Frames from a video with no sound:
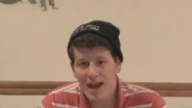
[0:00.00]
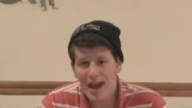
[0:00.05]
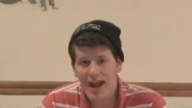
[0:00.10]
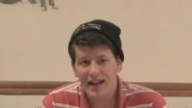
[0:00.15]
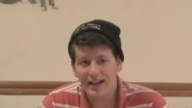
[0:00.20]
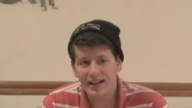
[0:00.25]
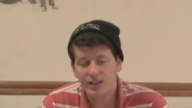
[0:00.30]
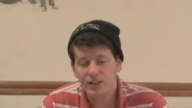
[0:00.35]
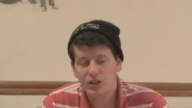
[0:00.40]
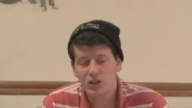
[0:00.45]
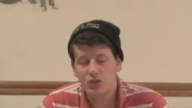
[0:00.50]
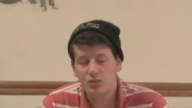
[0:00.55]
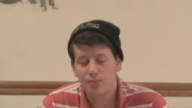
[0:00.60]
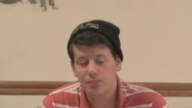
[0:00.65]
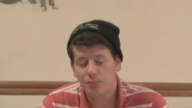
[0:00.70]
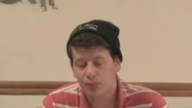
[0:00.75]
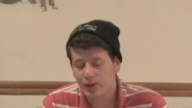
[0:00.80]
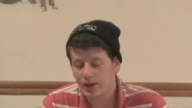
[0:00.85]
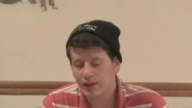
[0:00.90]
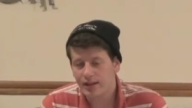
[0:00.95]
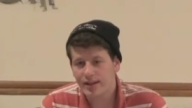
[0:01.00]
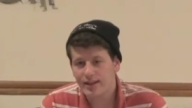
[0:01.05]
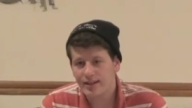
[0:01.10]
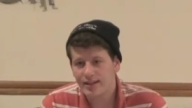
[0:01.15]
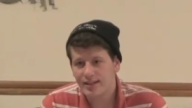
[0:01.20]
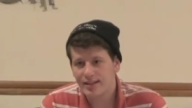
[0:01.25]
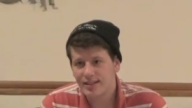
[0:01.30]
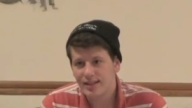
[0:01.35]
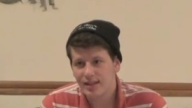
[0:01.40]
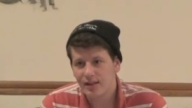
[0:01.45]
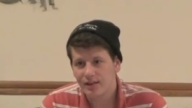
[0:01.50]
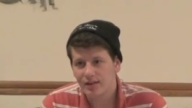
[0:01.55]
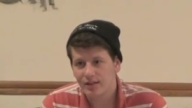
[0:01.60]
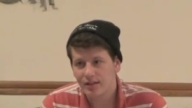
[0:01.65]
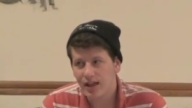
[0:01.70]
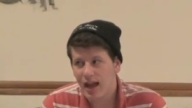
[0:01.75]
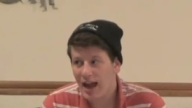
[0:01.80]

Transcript: And it's just brilliant to see on.